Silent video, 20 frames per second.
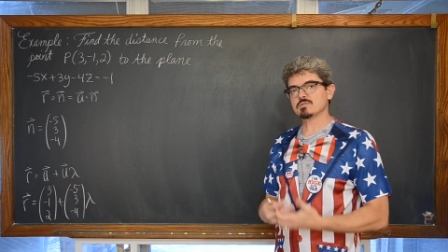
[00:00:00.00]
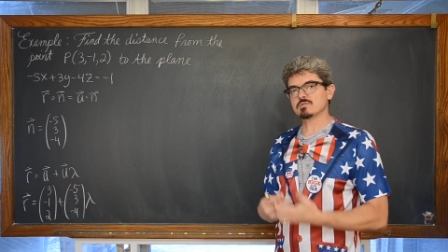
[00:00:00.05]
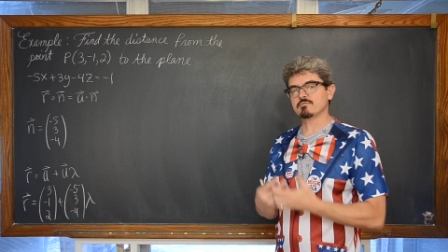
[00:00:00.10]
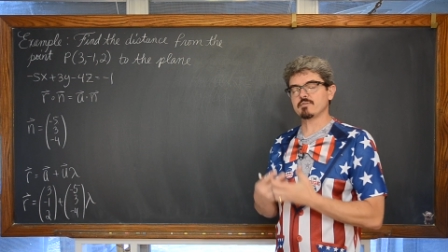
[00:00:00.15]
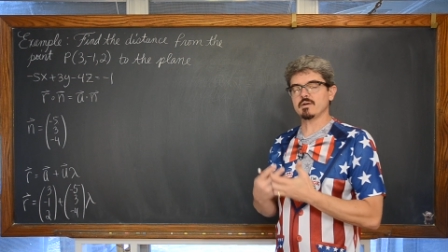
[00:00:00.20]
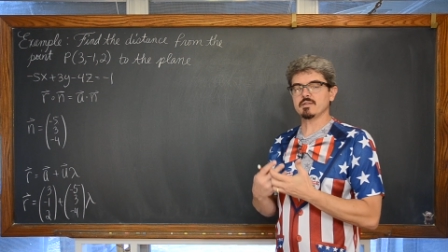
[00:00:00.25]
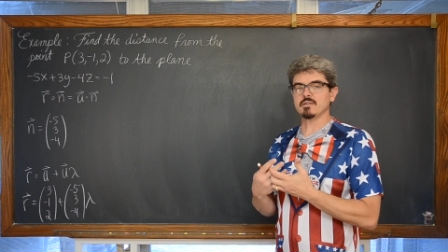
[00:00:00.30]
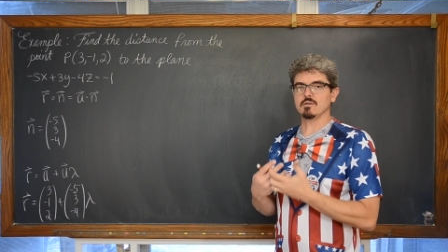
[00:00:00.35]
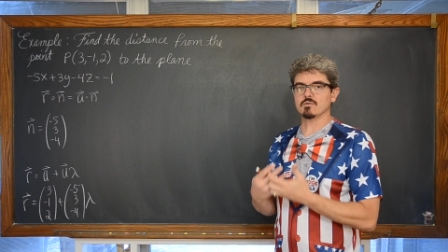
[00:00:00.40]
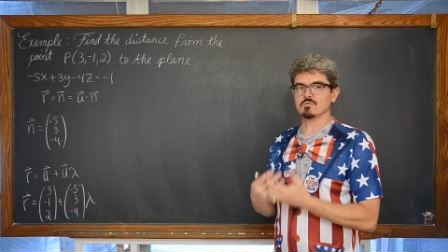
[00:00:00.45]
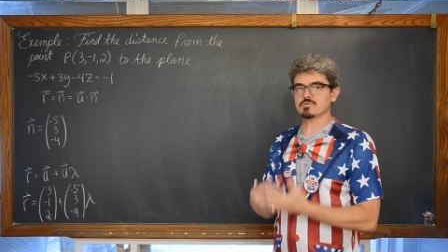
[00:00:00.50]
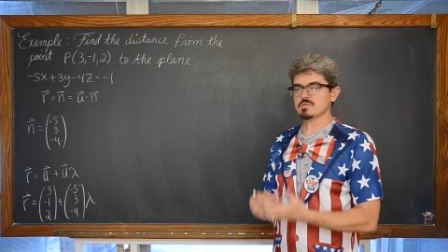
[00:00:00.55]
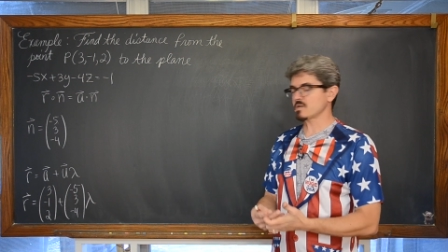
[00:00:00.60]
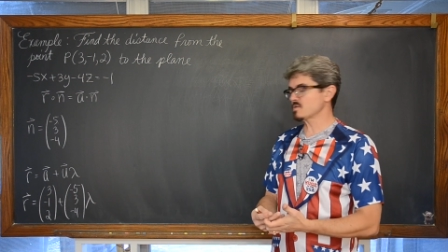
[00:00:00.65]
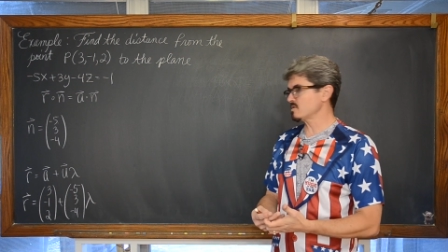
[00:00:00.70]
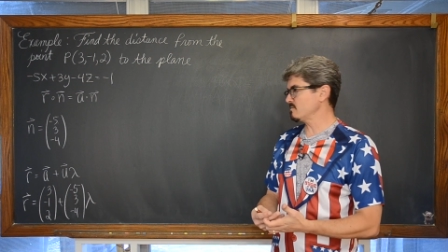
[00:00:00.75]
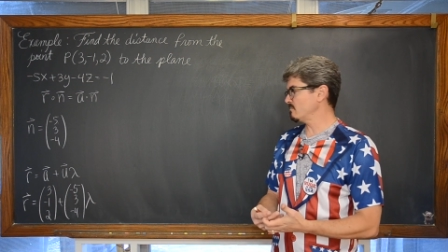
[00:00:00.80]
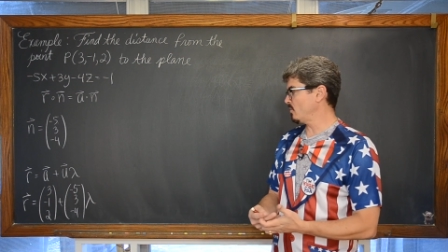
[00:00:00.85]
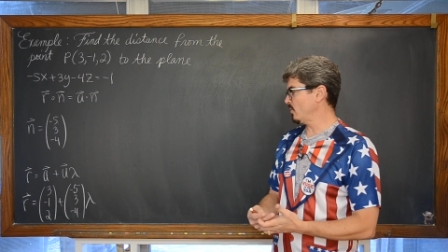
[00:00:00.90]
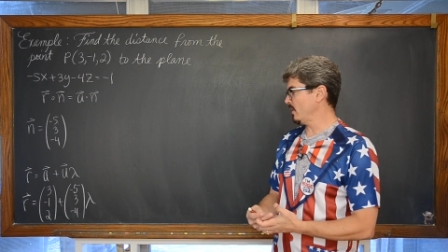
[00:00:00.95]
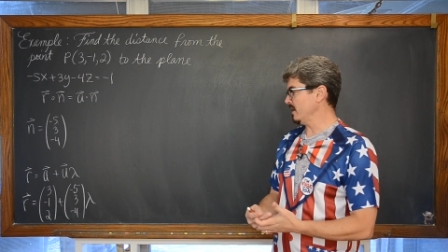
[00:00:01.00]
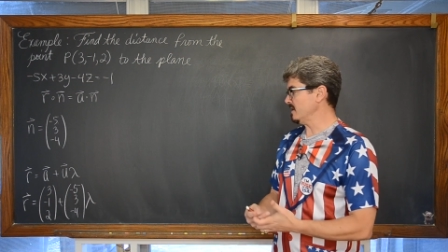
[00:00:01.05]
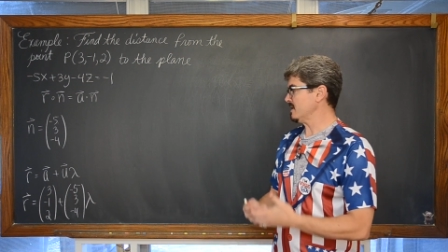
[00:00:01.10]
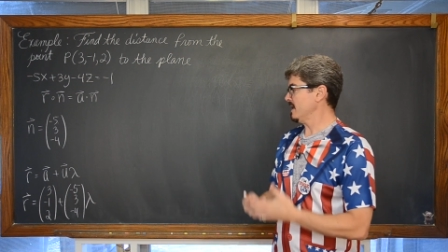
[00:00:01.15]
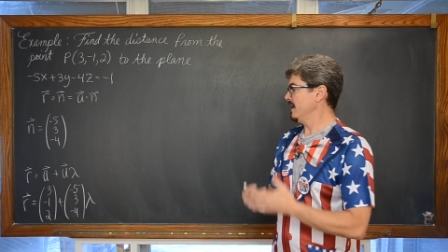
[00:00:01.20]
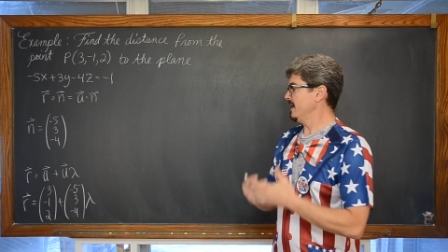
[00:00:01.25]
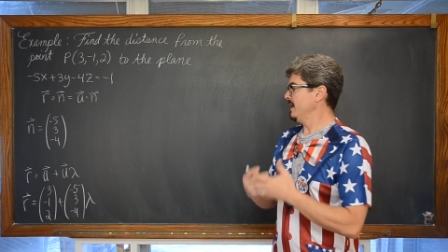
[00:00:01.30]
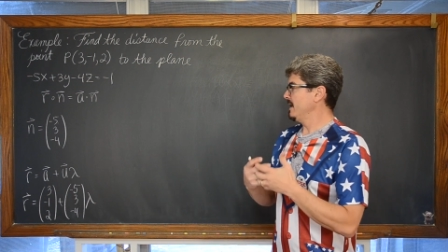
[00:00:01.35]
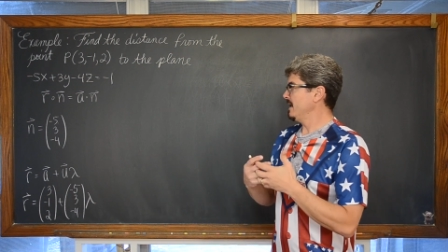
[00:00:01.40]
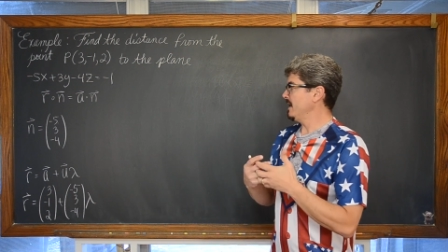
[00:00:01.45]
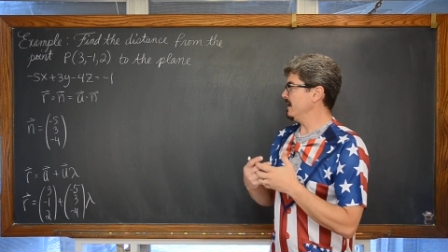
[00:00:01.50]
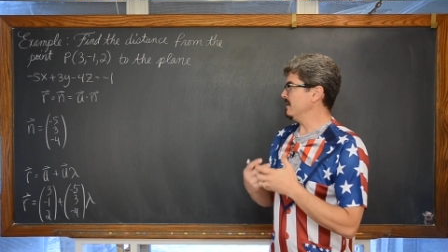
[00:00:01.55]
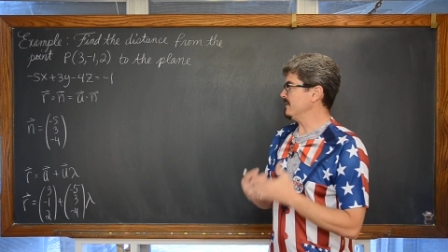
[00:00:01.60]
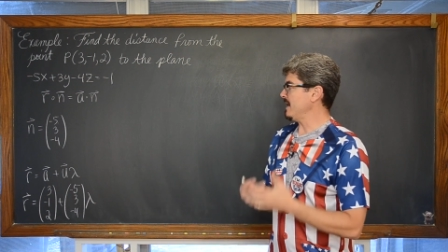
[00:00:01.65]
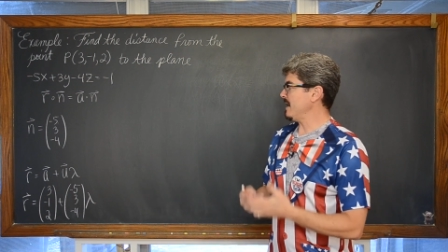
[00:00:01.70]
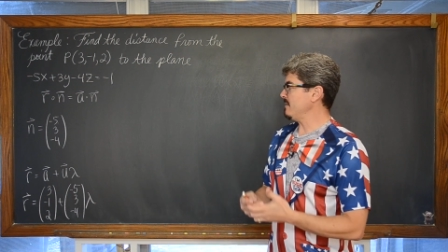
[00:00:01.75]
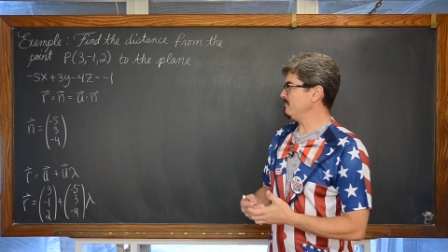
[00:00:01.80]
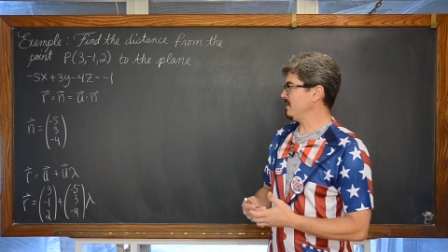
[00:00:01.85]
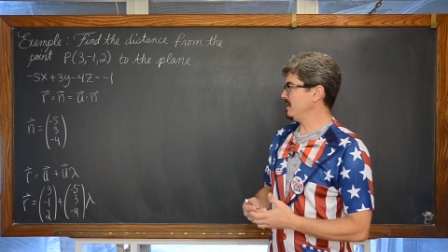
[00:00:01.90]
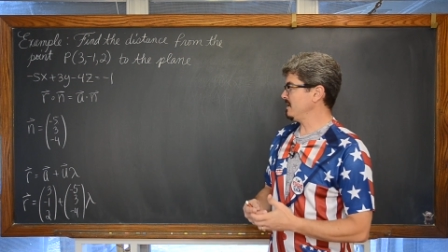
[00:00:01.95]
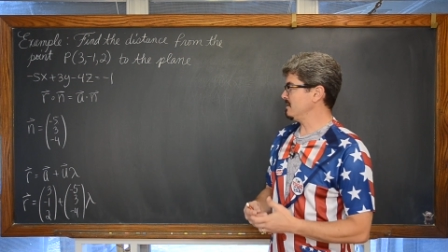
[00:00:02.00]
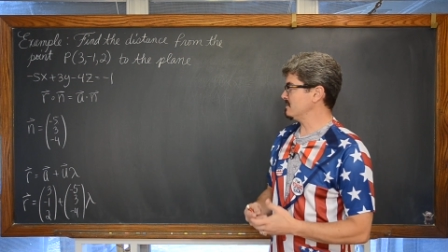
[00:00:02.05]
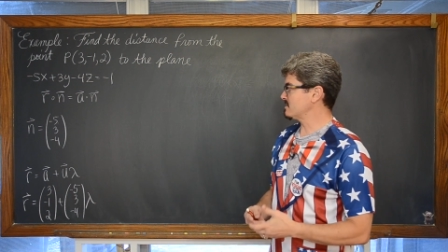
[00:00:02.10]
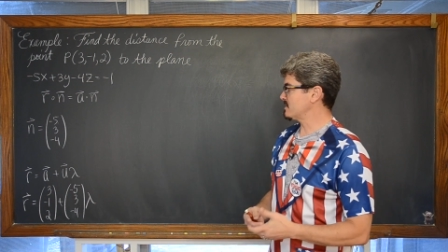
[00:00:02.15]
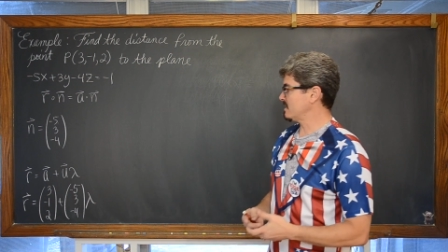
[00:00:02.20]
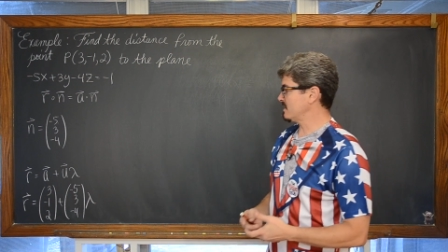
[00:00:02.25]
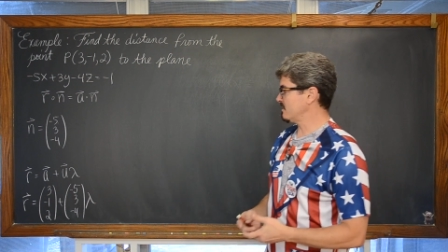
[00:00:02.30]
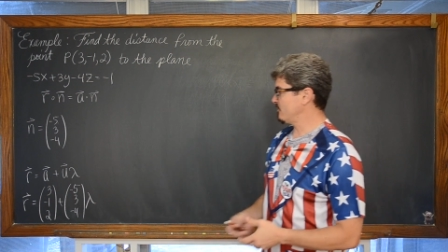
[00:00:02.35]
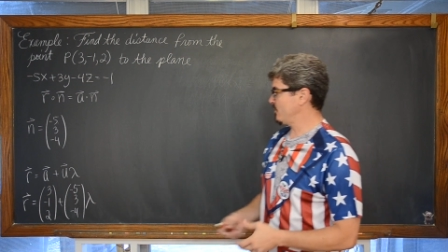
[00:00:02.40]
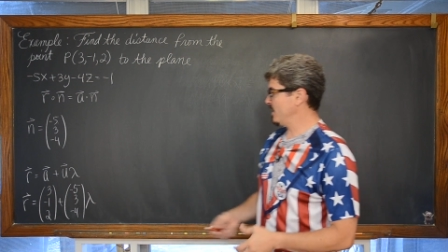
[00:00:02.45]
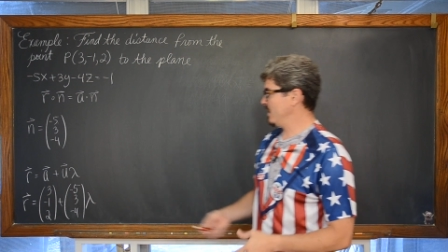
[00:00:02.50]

to find the intersection point. And that means that if